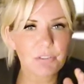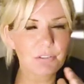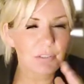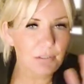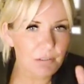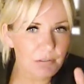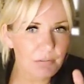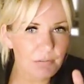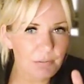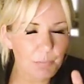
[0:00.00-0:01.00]

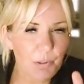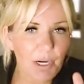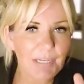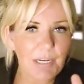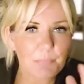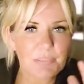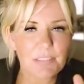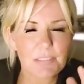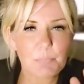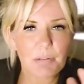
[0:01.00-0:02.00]
the prey comes
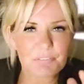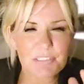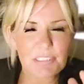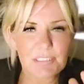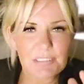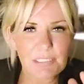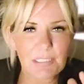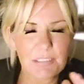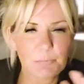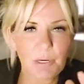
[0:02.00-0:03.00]
into my vicinity,
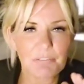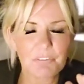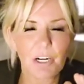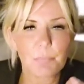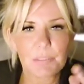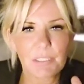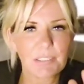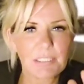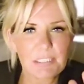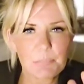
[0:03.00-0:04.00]
into my environment, I
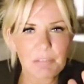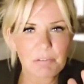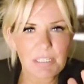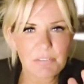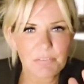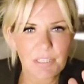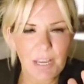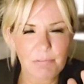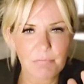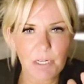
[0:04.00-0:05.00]
need to be ready for
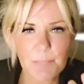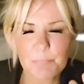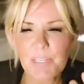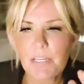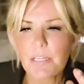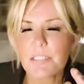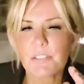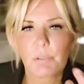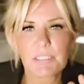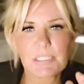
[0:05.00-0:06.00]
that, right?
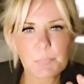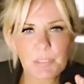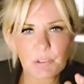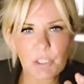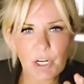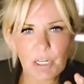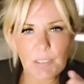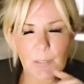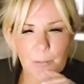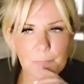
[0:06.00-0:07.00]
So I need to be on high
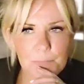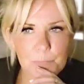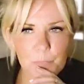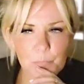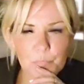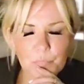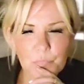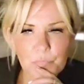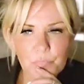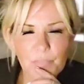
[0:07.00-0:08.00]
alert.
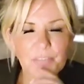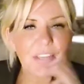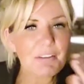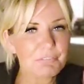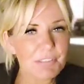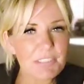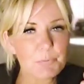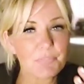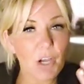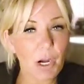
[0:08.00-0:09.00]
That fits
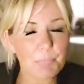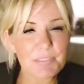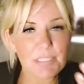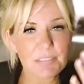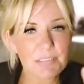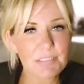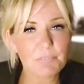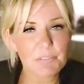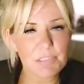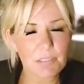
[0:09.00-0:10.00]
with the
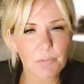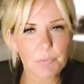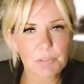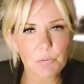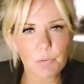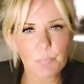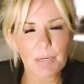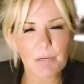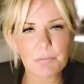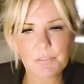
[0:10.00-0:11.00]
hypersensitivity that we talk
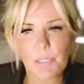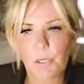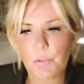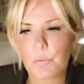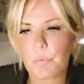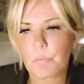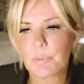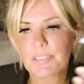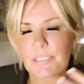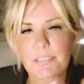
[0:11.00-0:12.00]
about. So
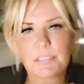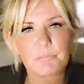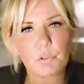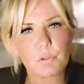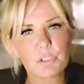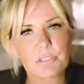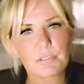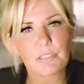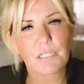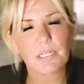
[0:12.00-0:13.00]
we're sensitive not
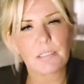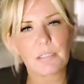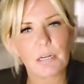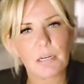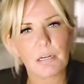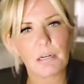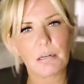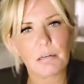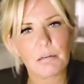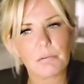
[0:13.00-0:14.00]
just in
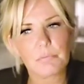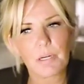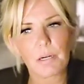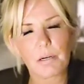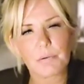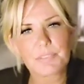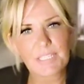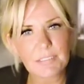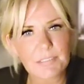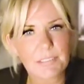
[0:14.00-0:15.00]
our
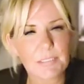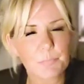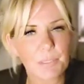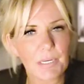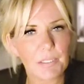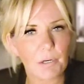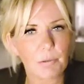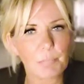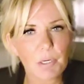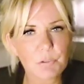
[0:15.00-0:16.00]
senses, but in our
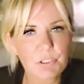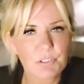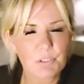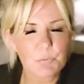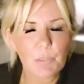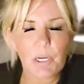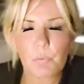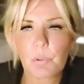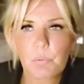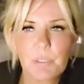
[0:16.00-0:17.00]
emotions as well.
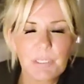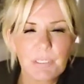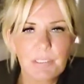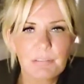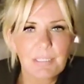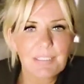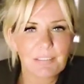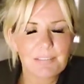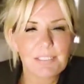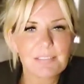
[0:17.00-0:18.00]
Well, in
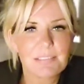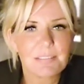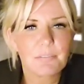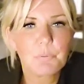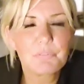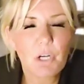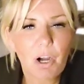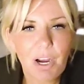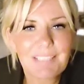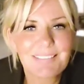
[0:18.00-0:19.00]
our senses, if we've got
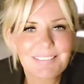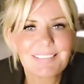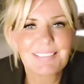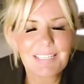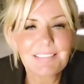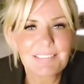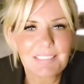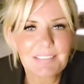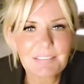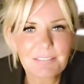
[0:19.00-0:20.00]
heightened
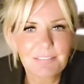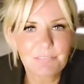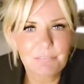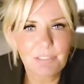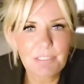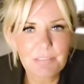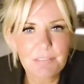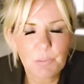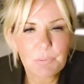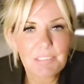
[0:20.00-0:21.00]
senses, right?
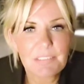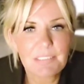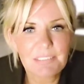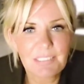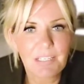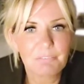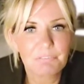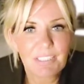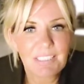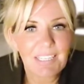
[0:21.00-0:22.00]
So we need to see it,
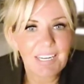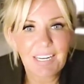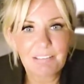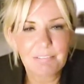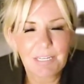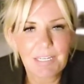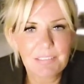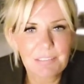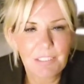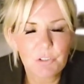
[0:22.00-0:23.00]
feel it, hear it,
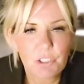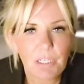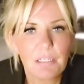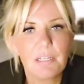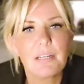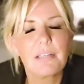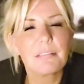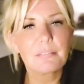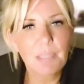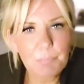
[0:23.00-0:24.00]
etc.
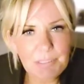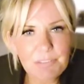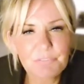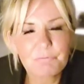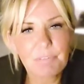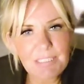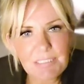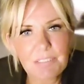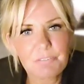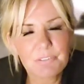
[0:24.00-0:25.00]
That means
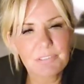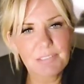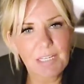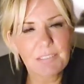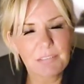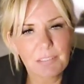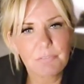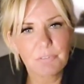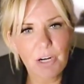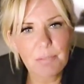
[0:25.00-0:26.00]
ready for scanning the
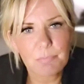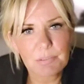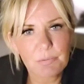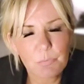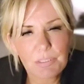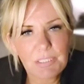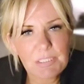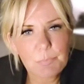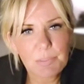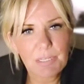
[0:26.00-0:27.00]
environment. We need
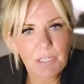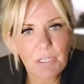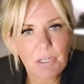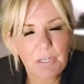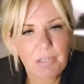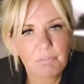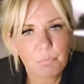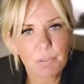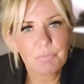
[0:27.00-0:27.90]
to be alert if